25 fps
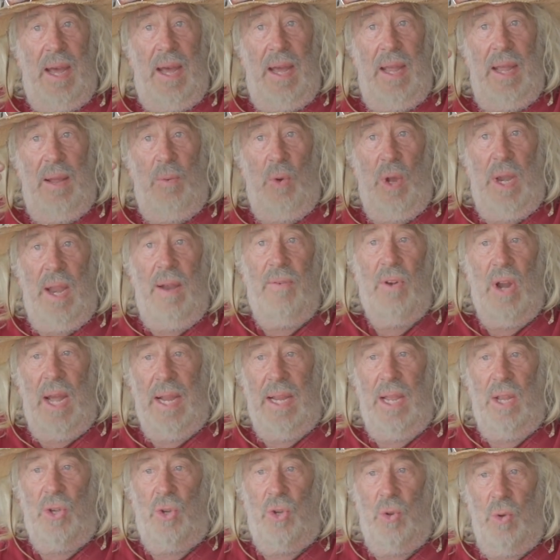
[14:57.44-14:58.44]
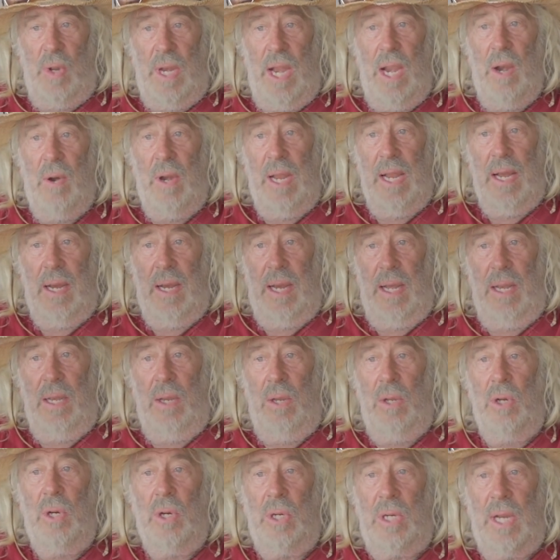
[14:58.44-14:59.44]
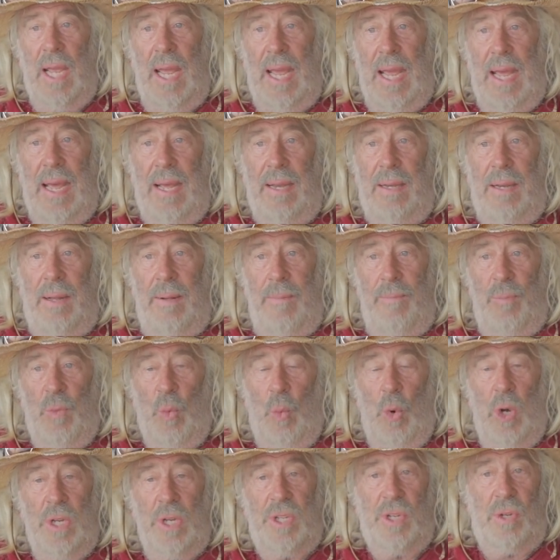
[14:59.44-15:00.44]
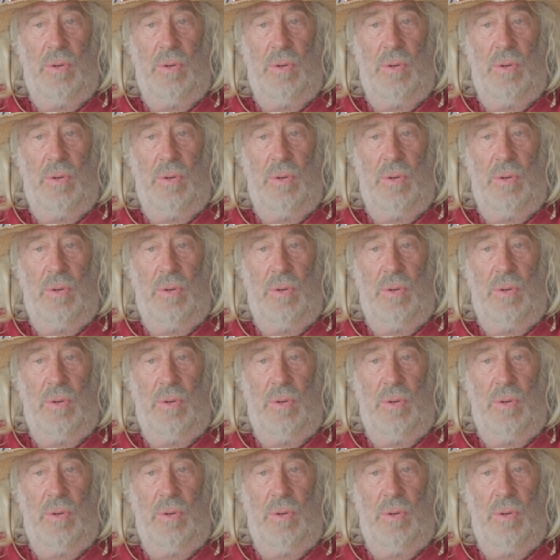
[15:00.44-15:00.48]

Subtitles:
whenever I get to an area, I look at what's